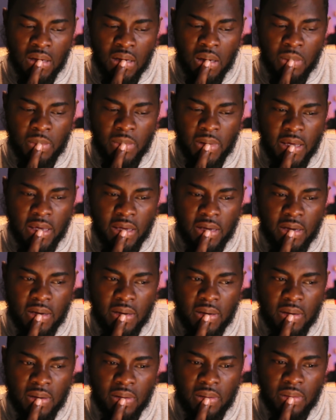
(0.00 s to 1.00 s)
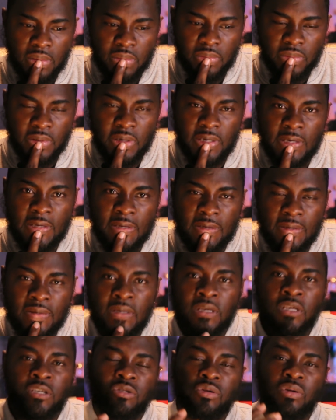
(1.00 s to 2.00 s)
I'm like, really
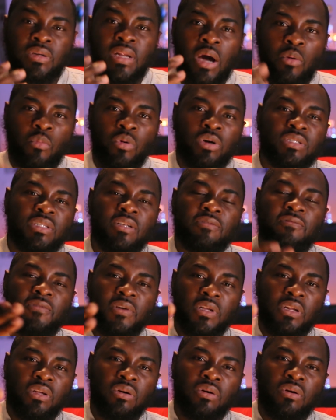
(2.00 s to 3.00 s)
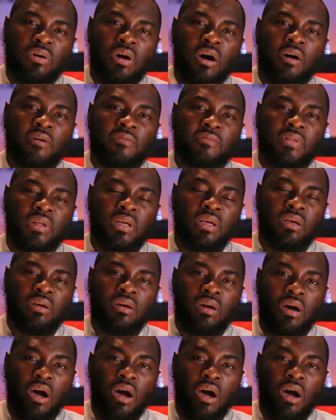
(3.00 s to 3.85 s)
so that was the video of the